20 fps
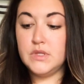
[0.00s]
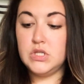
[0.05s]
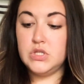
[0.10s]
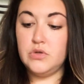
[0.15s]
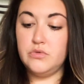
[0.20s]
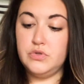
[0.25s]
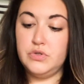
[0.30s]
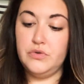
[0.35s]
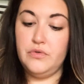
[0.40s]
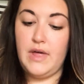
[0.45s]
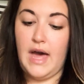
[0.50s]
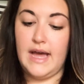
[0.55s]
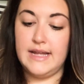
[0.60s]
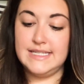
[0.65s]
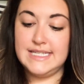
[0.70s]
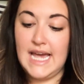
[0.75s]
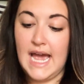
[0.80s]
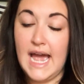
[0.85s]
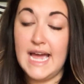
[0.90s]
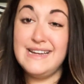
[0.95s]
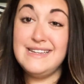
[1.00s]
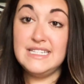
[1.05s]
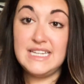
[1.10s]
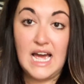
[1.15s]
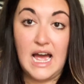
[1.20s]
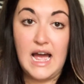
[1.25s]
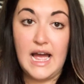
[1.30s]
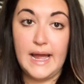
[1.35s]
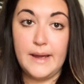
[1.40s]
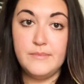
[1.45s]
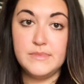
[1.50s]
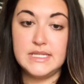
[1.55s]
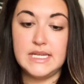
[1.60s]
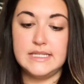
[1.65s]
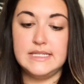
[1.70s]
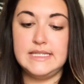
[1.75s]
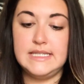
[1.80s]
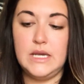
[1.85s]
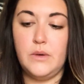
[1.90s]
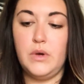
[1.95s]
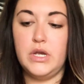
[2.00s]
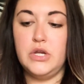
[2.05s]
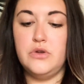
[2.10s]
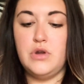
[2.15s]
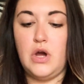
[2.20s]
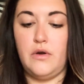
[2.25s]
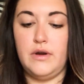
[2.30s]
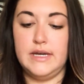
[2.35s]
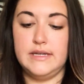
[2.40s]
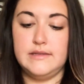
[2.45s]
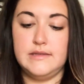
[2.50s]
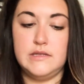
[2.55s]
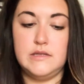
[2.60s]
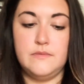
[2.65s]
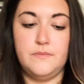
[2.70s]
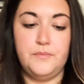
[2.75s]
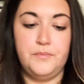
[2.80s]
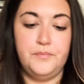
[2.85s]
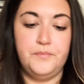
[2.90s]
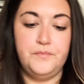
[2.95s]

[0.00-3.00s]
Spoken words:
So do that 10 times and see what you notice.